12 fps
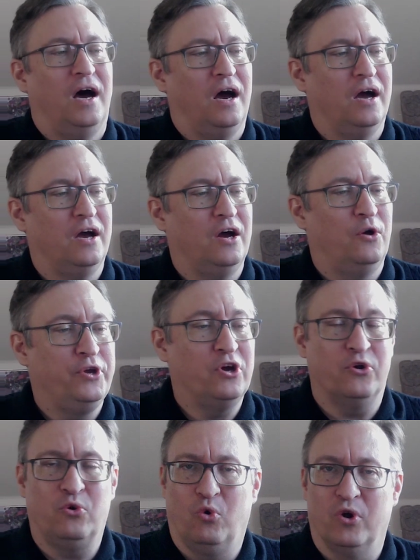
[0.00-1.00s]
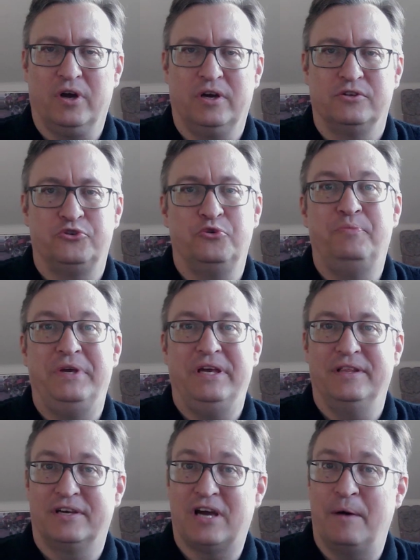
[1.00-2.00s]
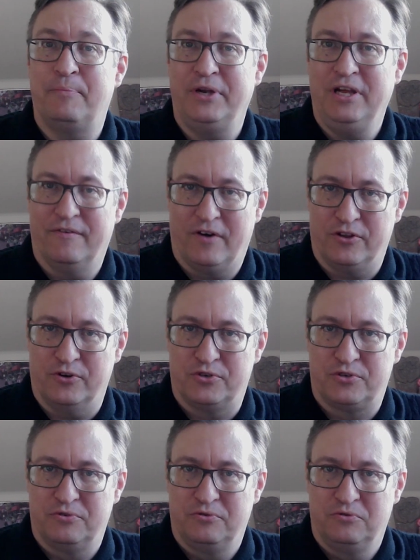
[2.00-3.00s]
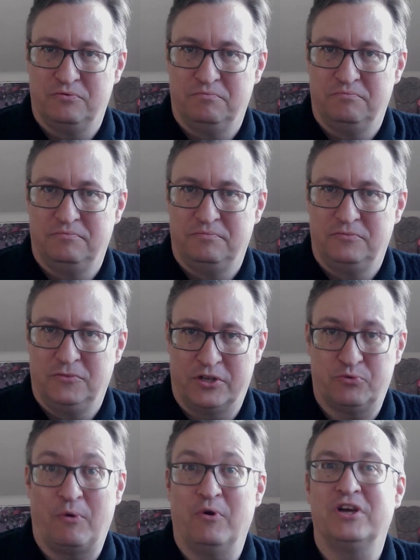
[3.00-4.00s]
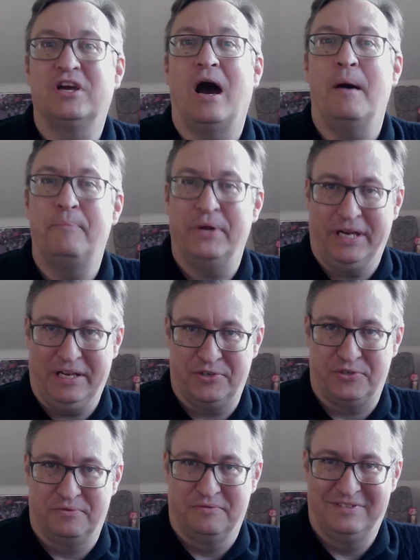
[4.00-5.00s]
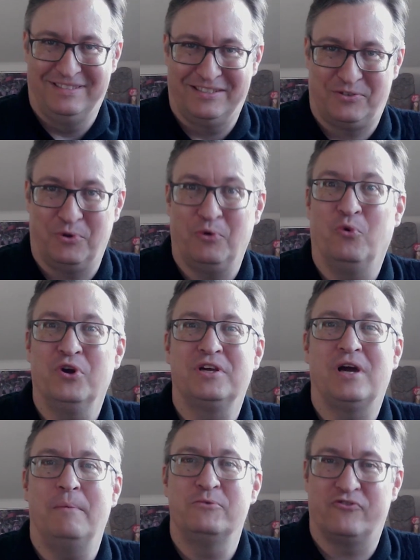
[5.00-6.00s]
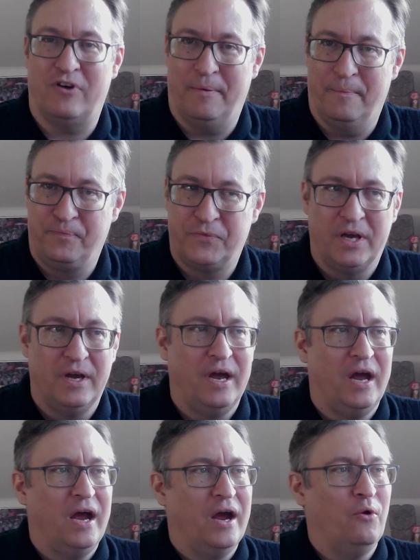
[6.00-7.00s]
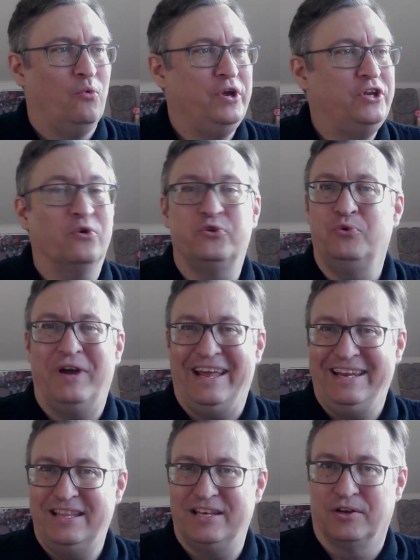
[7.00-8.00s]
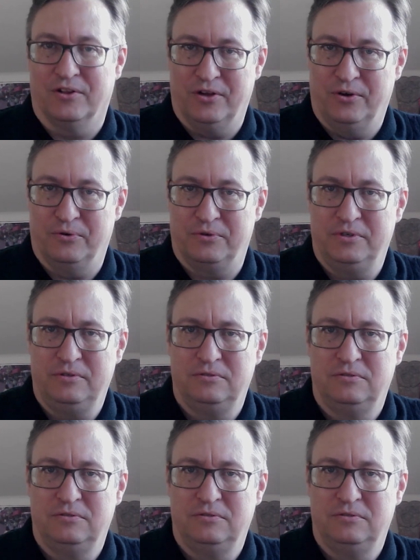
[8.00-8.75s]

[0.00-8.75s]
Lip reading: We go to work to be in the company of others. That's why we're in companies. That's where the word comes from. We don't do anything alone.